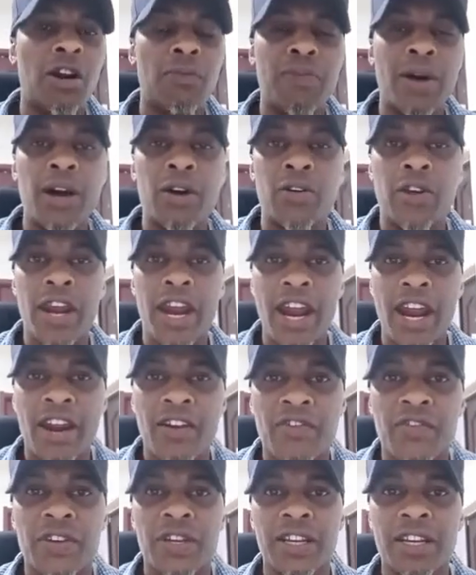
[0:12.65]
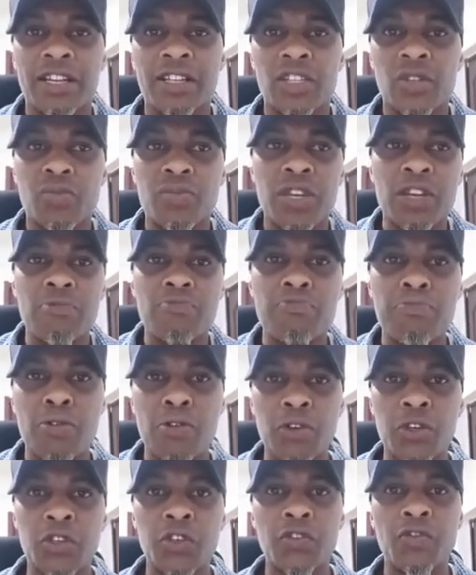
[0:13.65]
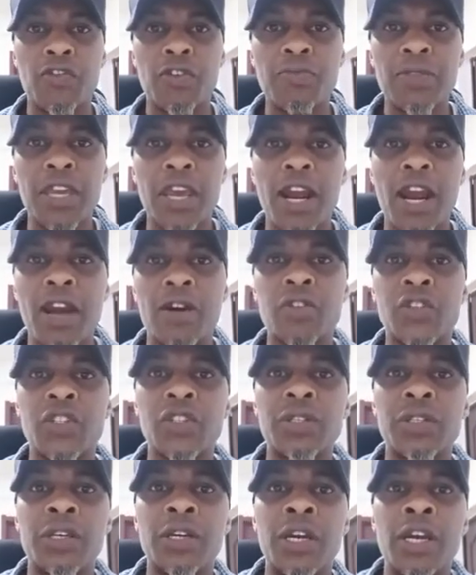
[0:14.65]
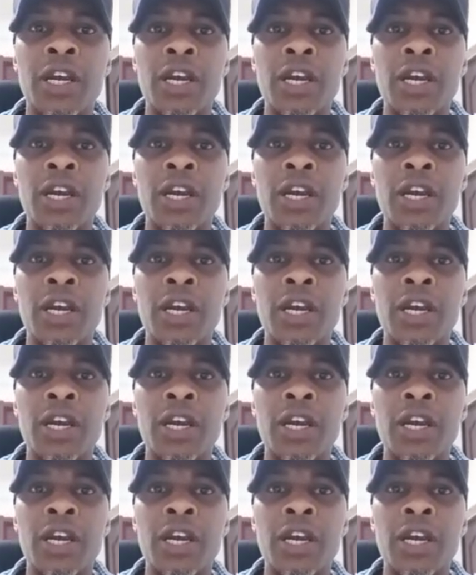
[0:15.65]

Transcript: about Africans being pushed from their houses.